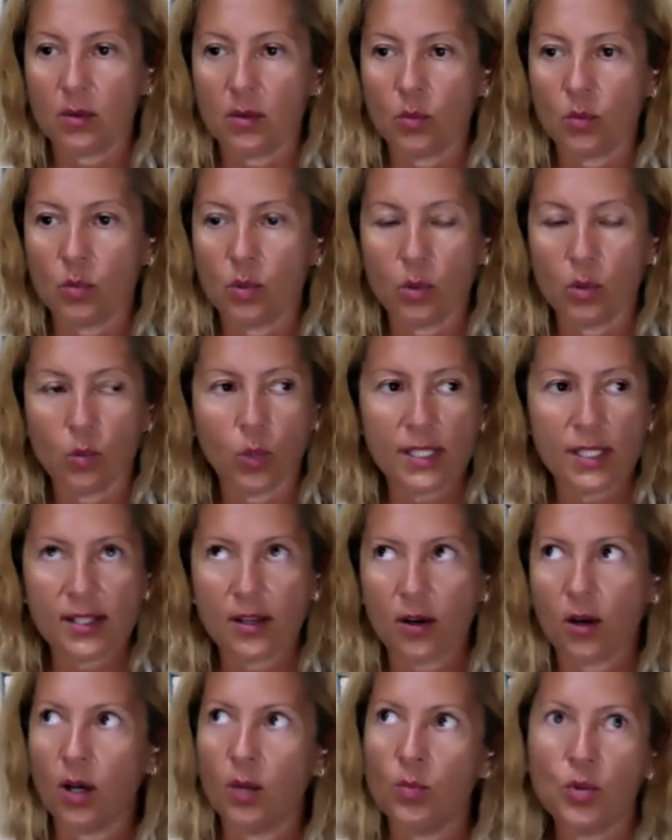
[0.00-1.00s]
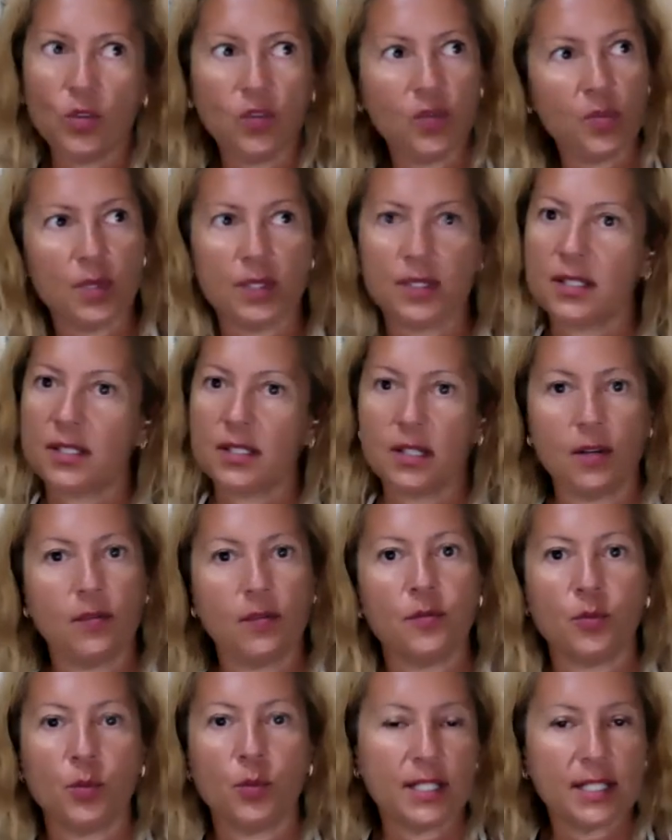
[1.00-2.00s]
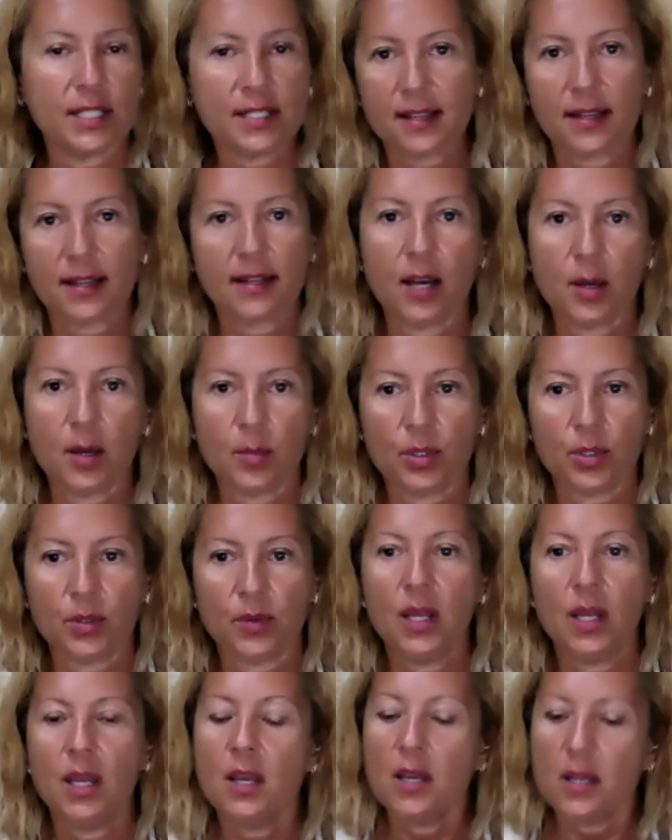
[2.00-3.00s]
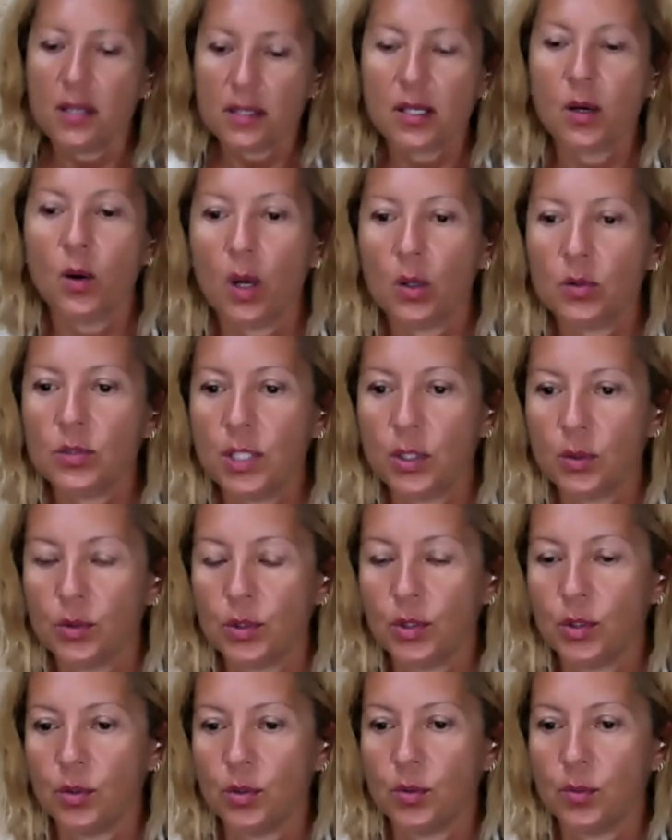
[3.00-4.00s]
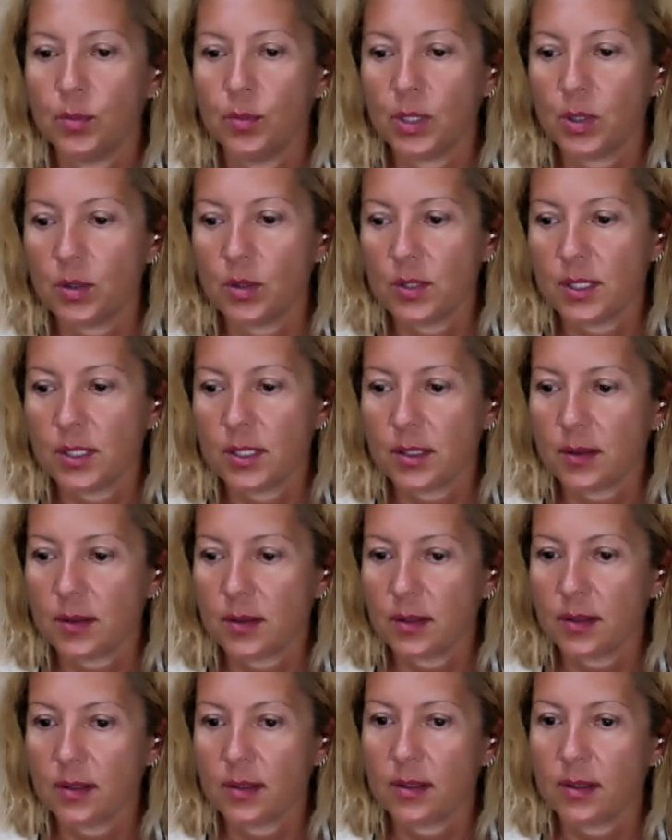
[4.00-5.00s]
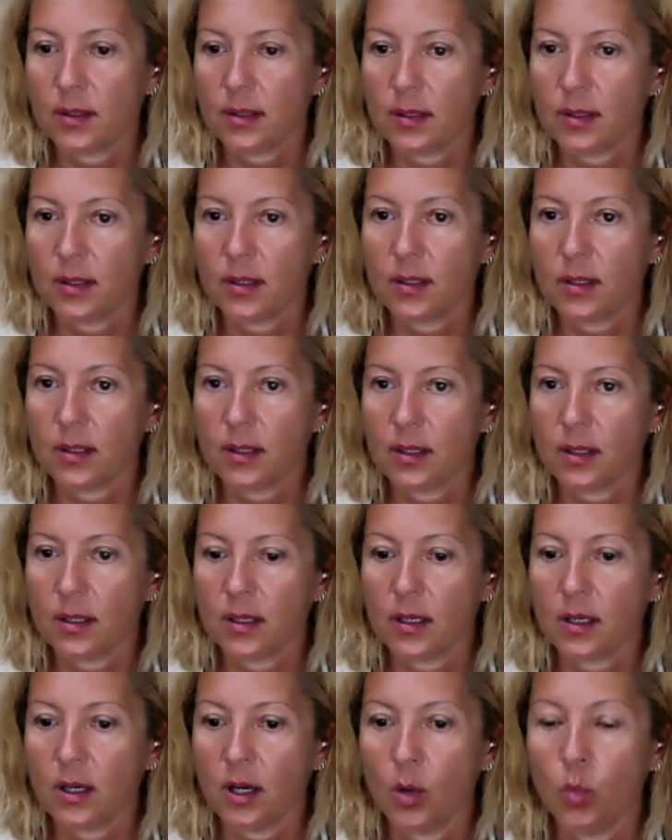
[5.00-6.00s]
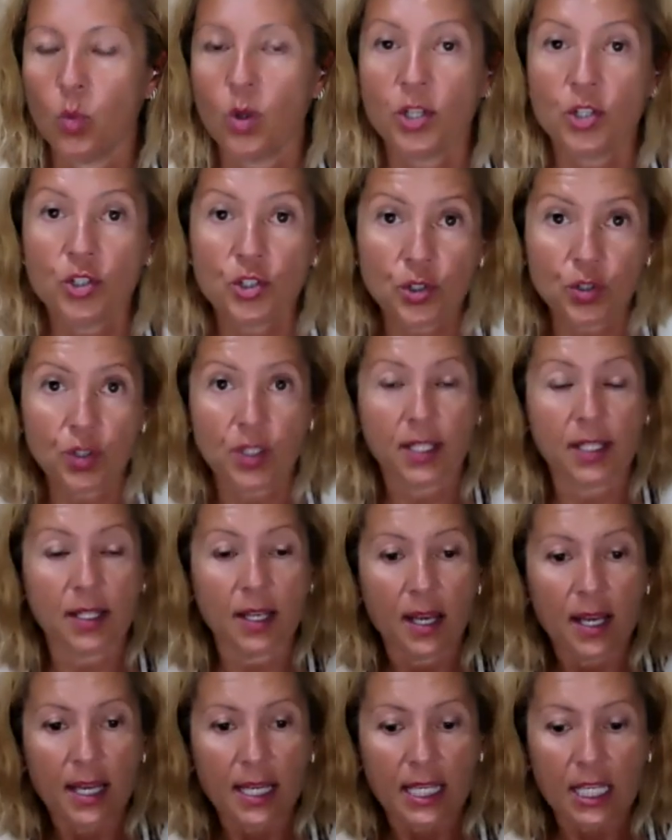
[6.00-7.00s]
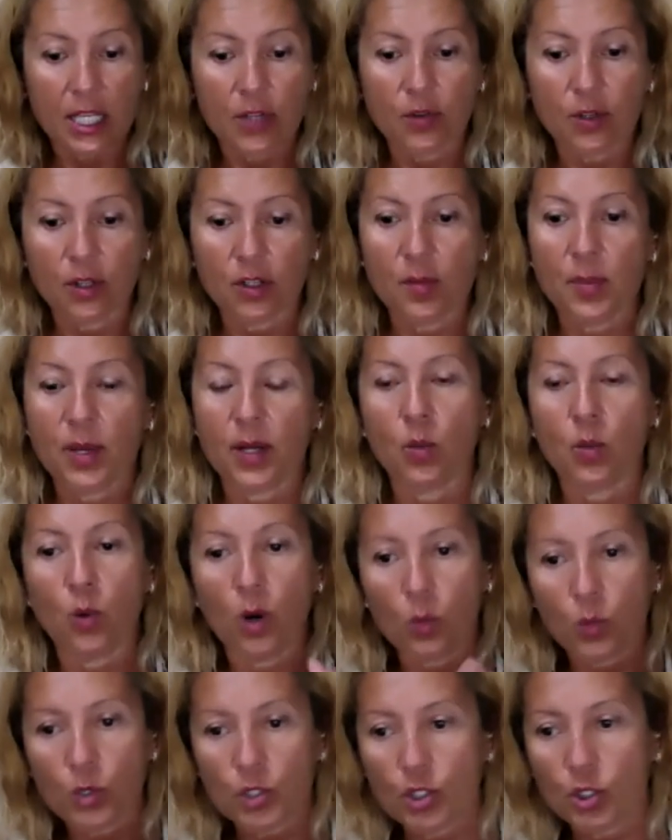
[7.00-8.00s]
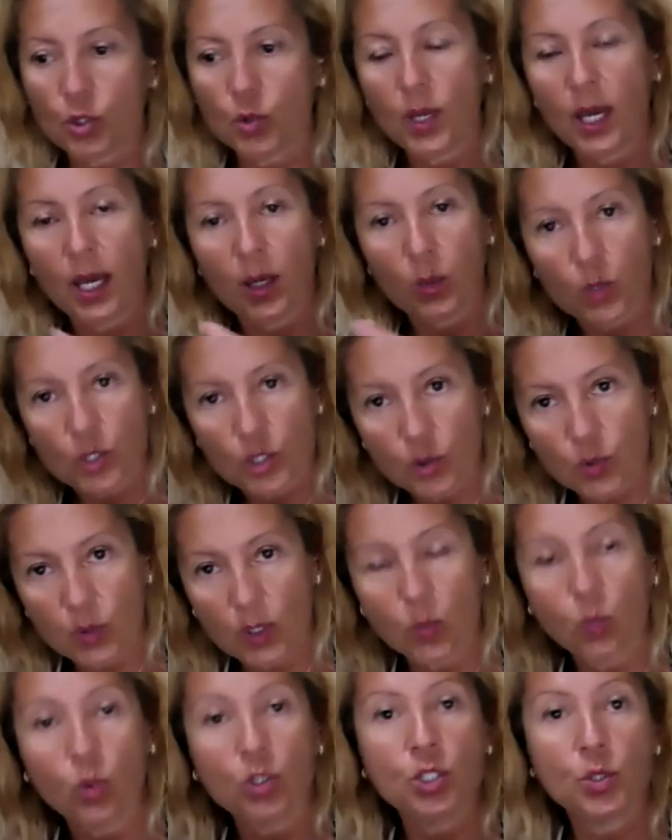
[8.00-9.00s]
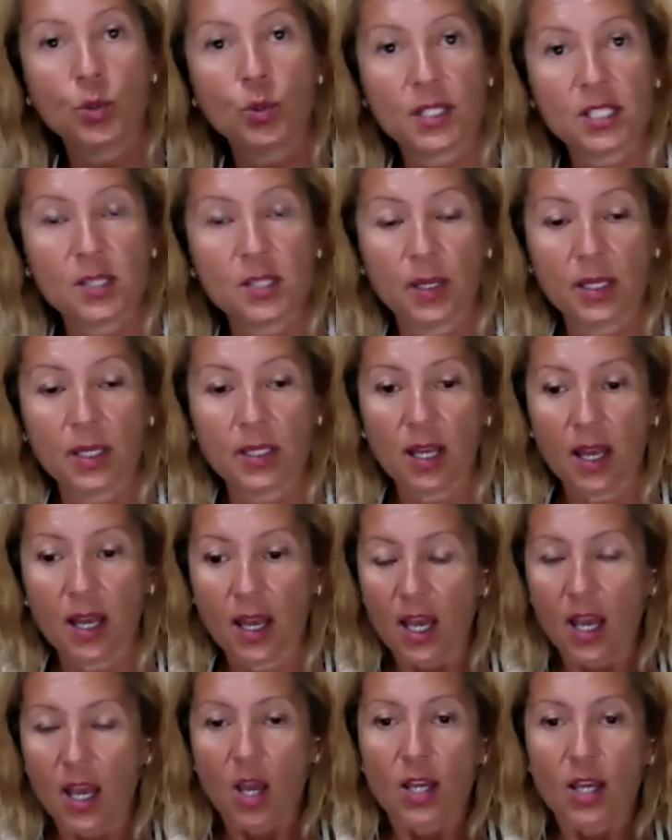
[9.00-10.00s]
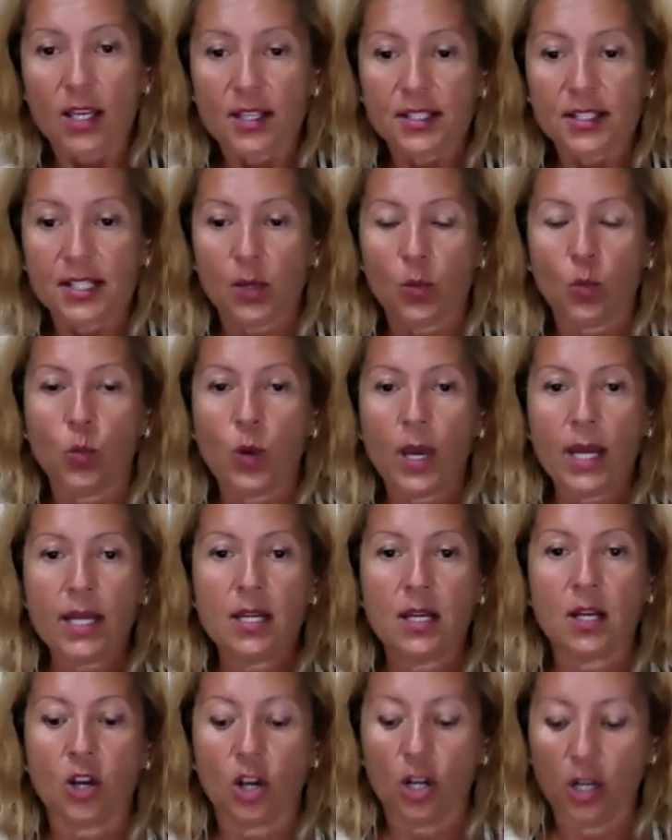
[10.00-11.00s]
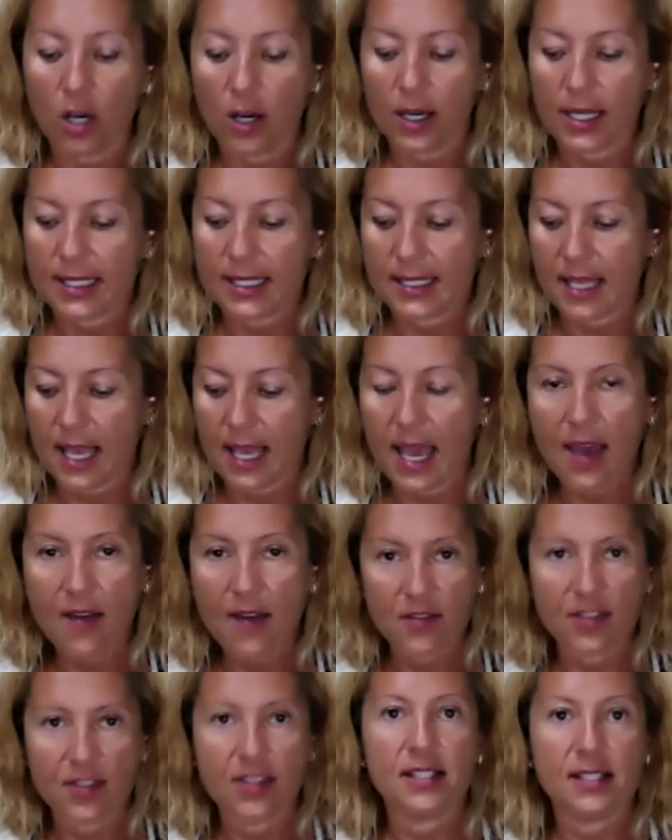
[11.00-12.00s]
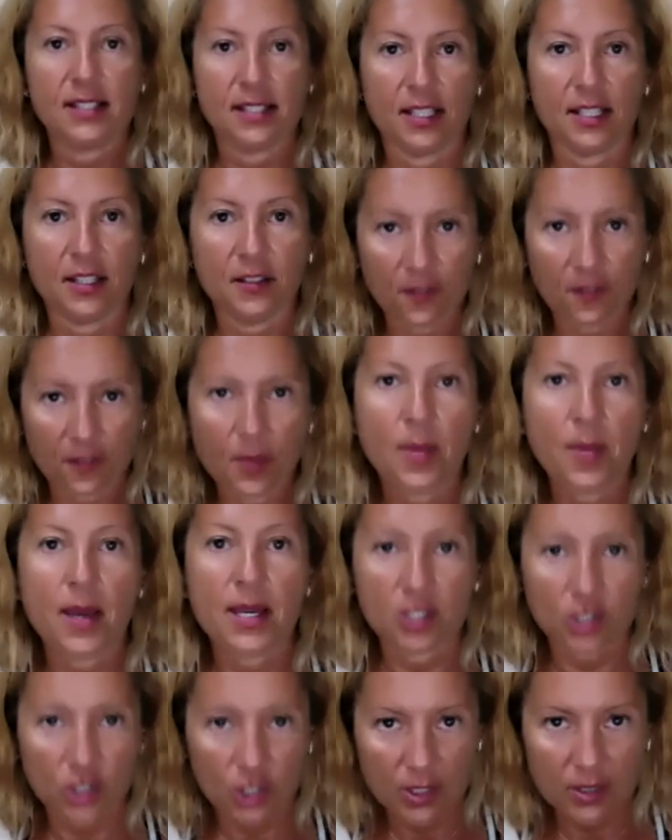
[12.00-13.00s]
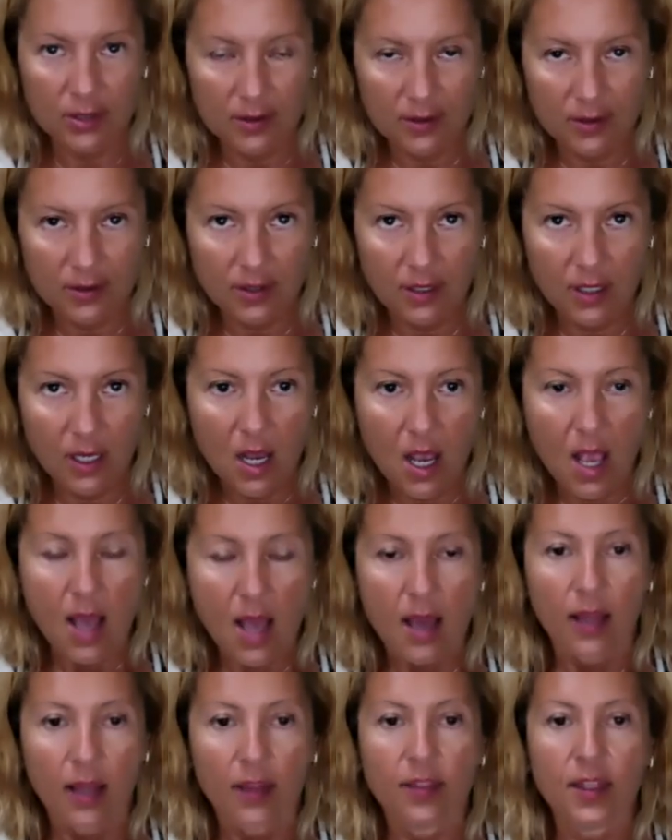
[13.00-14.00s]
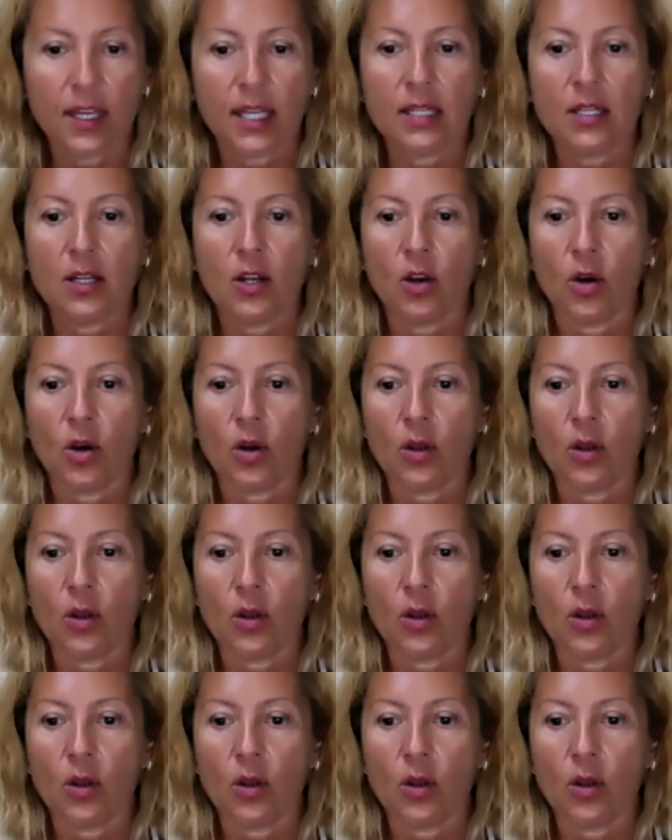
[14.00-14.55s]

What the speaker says: well, where's the eye movement stuff? When does that happen? So I'll tell you, because I wanted you to hear a lot about what we do, how we do it, and what to expect. You see, when clients have this information, then